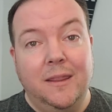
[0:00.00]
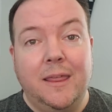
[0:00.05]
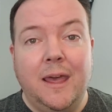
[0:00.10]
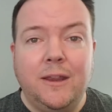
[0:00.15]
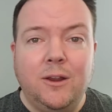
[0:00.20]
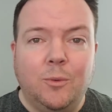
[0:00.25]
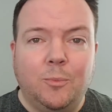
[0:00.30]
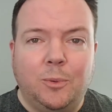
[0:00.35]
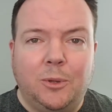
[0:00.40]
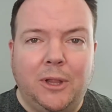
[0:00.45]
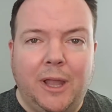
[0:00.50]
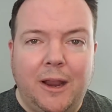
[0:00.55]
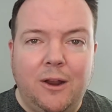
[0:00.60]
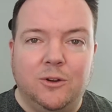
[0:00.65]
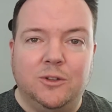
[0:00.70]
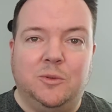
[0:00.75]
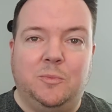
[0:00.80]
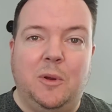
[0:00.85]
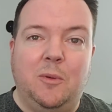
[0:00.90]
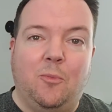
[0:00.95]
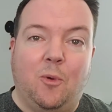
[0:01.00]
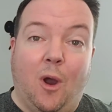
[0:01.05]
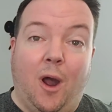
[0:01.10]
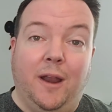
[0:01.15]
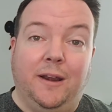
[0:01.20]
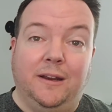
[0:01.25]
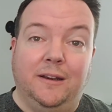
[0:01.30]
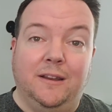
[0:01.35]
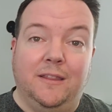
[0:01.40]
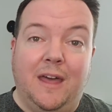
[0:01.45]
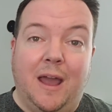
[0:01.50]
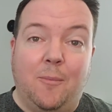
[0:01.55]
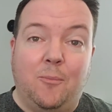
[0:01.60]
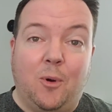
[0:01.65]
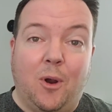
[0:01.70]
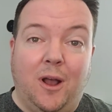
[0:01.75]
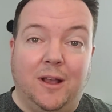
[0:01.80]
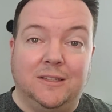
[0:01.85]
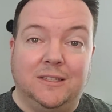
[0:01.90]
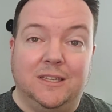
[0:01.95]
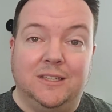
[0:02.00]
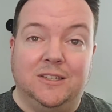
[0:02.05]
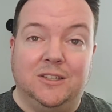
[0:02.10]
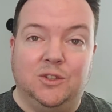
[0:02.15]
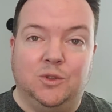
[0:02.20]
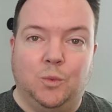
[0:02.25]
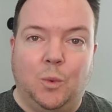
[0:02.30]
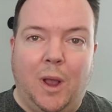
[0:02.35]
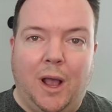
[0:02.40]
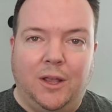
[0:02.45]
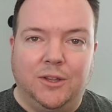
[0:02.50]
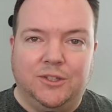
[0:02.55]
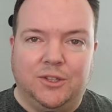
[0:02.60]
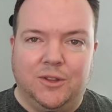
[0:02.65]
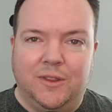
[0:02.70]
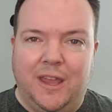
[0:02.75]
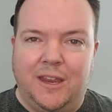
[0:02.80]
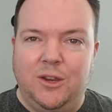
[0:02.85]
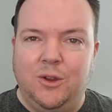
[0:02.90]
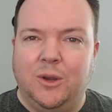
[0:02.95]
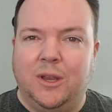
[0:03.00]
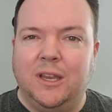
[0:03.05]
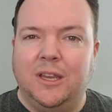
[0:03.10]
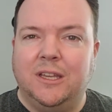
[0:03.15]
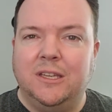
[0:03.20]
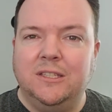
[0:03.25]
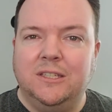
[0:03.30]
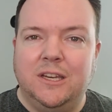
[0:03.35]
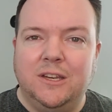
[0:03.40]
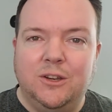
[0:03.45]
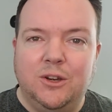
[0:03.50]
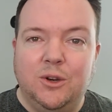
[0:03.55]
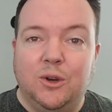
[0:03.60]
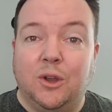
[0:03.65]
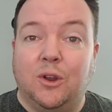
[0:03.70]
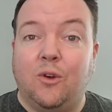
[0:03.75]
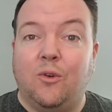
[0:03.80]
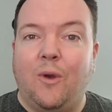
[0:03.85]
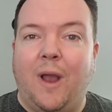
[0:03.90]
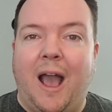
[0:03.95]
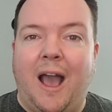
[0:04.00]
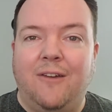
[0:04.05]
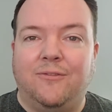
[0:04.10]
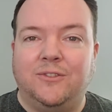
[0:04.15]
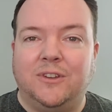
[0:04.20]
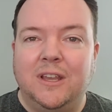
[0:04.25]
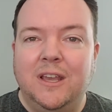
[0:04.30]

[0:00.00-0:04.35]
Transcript: that your players be brought into that process as well, so that you can continue to craft